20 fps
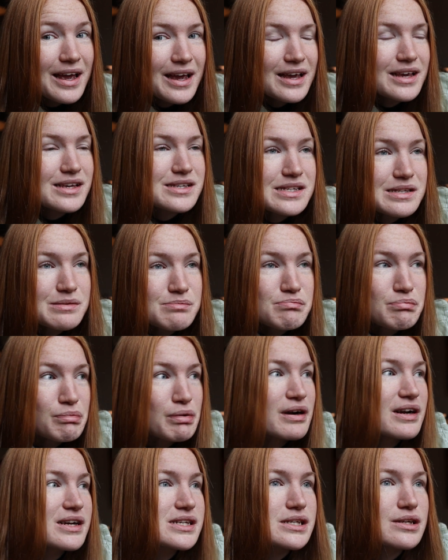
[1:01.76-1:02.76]
a
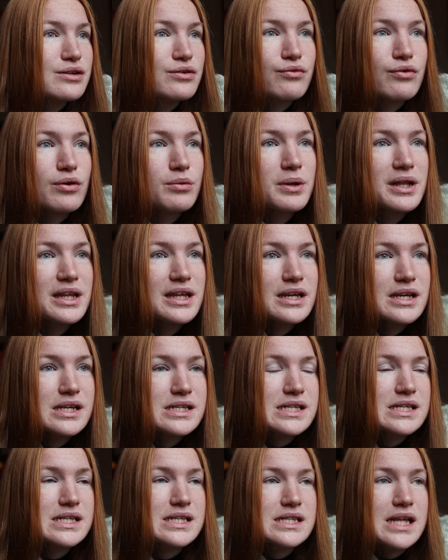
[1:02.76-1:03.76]
present for my little
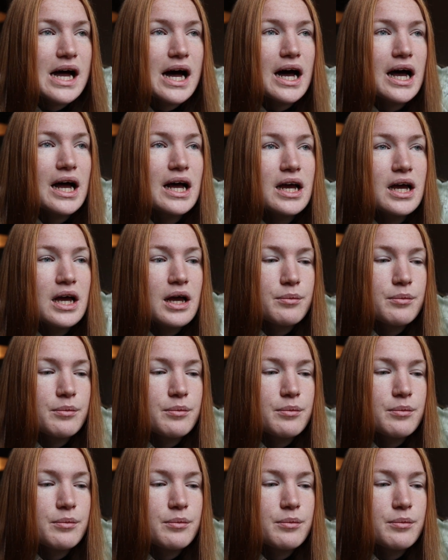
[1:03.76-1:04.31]
sister